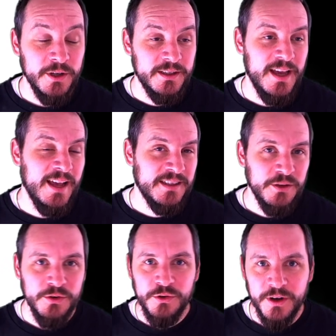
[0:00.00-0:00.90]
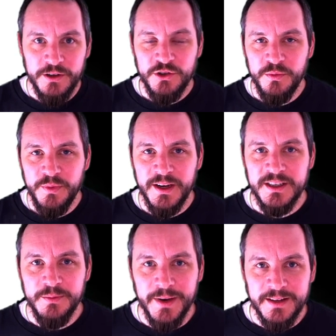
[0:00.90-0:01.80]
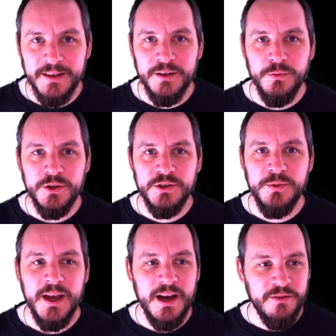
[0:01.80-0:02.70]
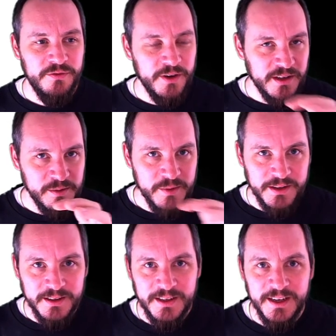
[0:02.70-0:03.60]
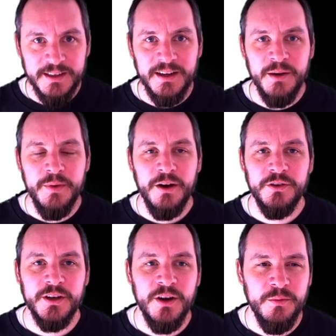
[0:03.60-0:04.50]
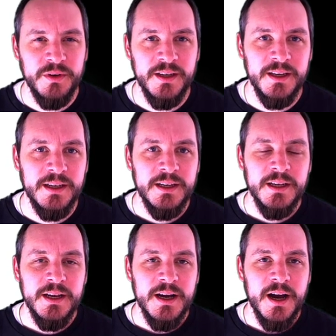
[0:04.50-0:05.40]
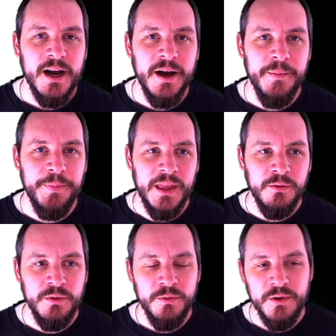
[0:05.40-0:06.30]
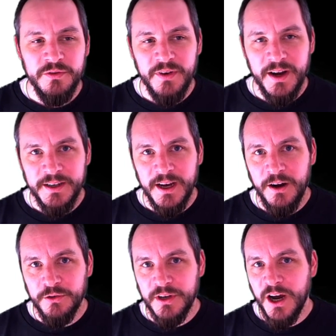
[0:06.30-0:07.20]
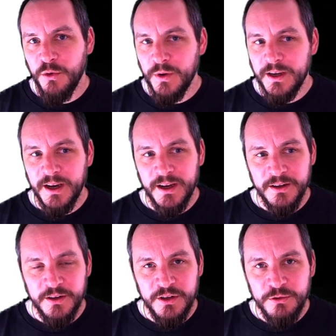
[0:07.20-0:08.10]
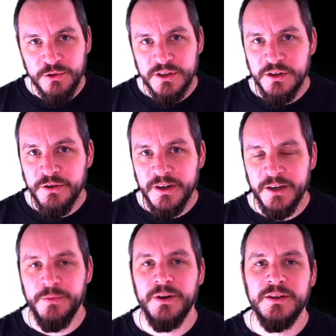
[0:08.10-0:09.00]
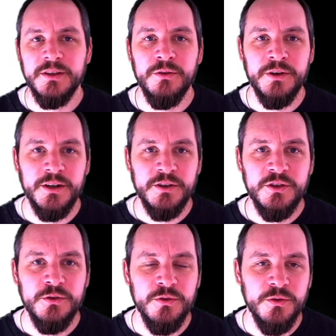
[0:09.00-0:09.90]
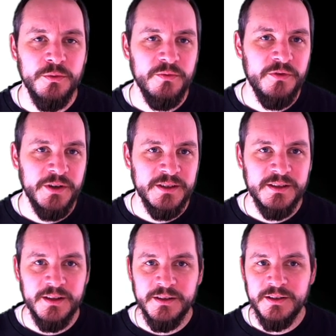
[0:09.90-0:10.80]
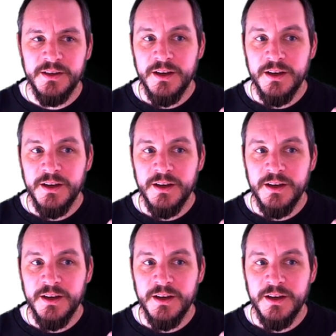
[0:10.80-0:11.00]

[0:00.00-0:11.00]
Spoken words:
asset return should be expected once we have fundamental data about a company. We will find out how we can use neural networks in order to, for instance,